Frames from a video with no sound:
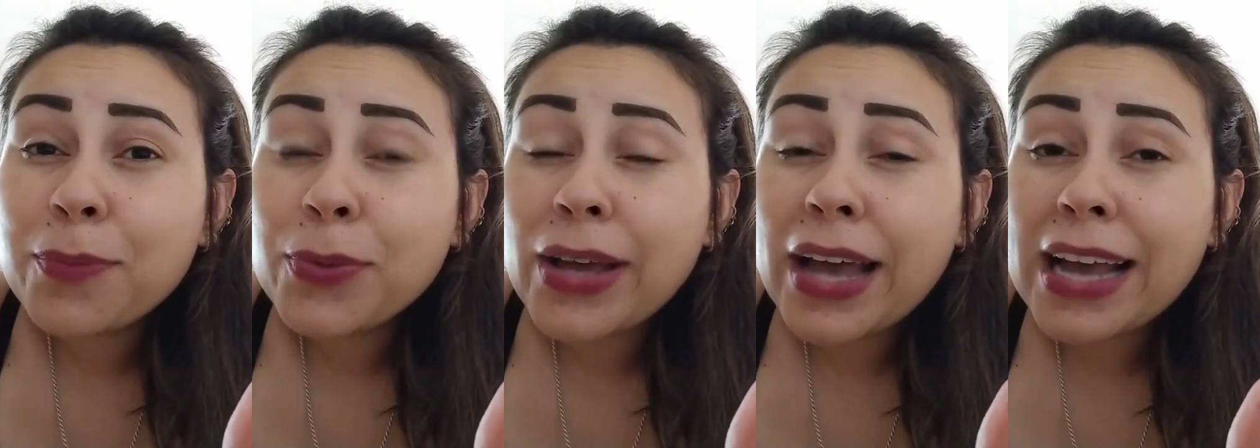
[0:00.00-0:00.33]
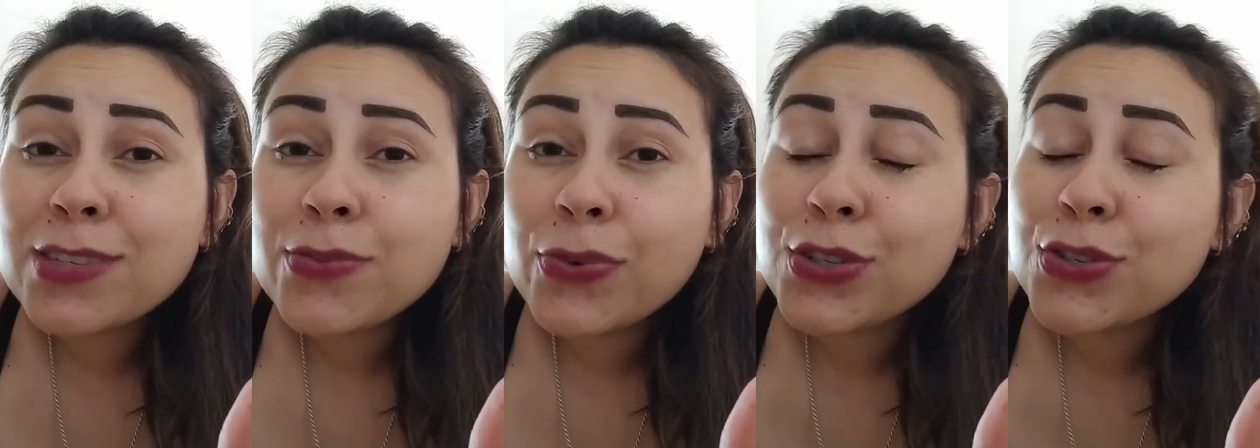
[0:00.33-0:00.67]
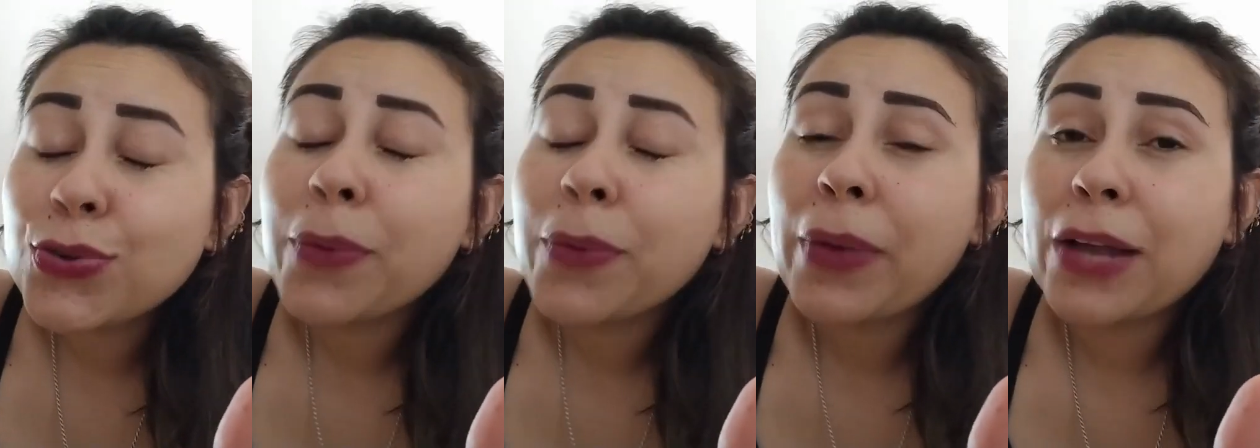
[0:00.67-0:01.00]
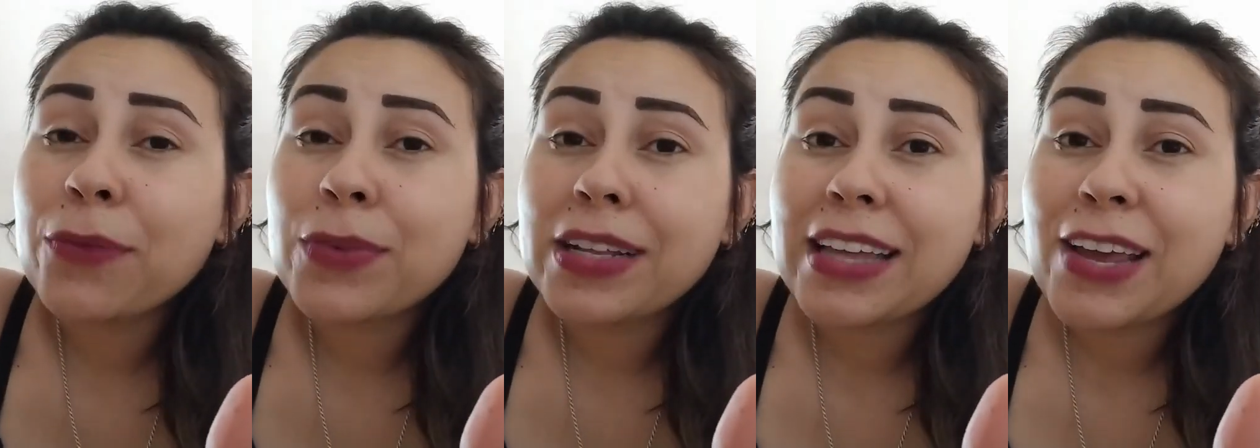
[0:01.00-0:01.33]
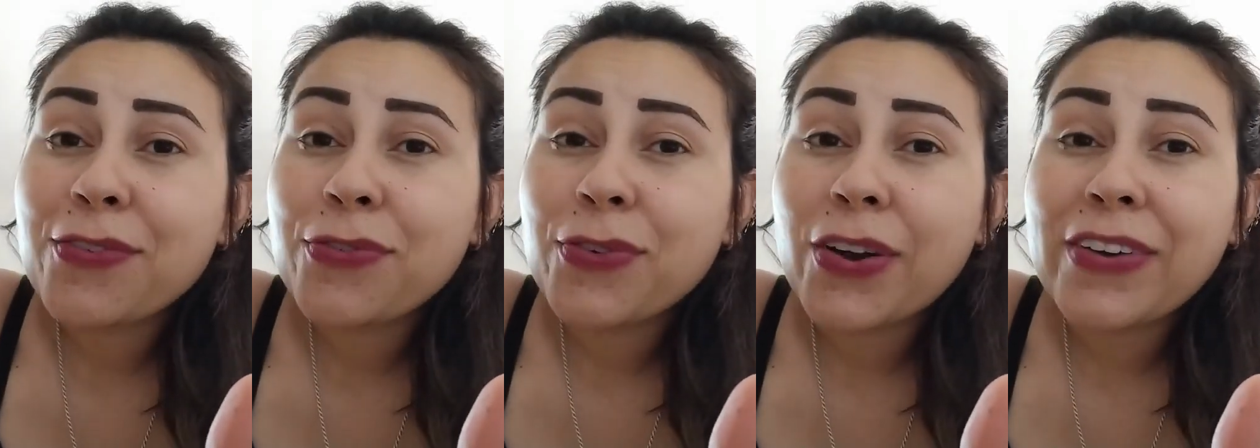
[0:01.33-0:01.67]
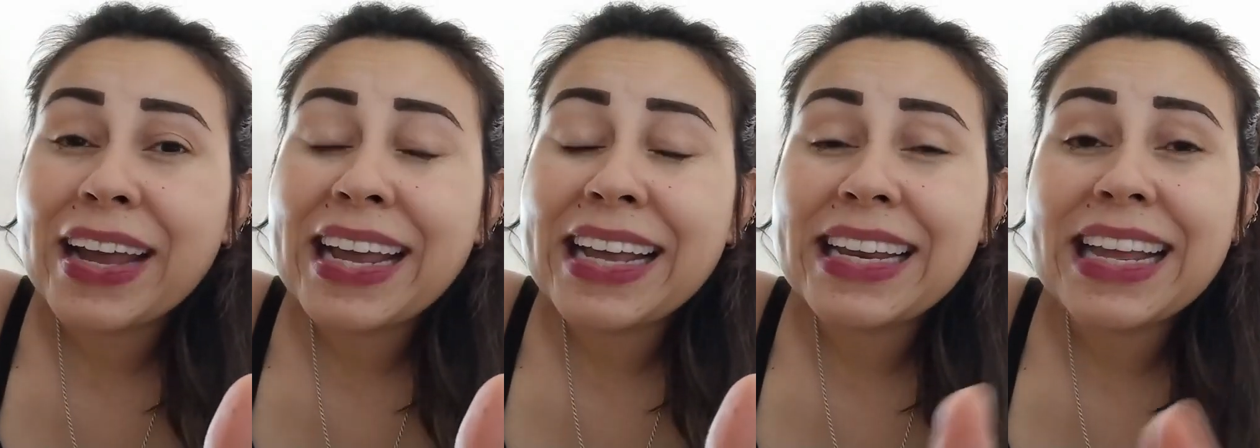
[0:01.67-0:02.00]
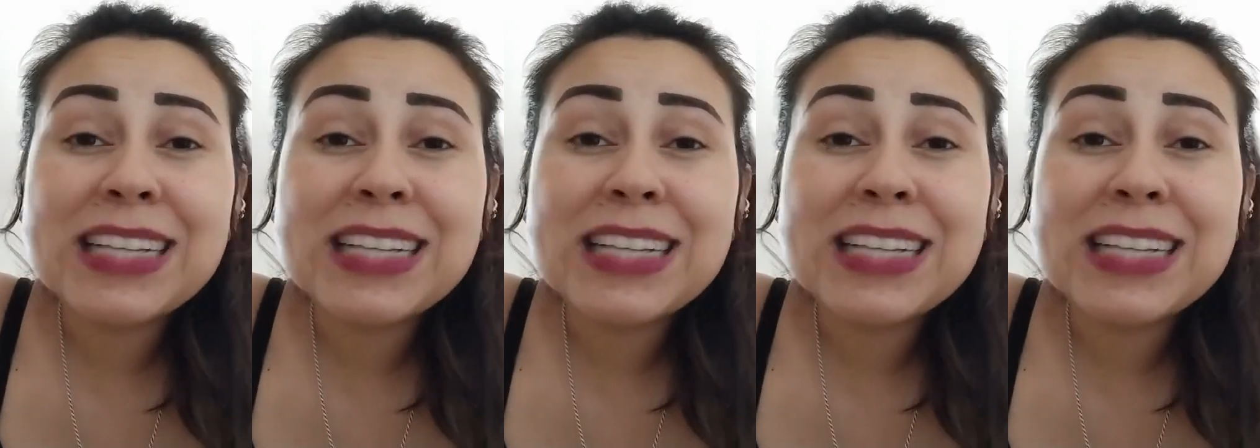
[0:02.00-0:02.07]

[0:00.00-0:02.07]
help you guys for joint pain relief, all right?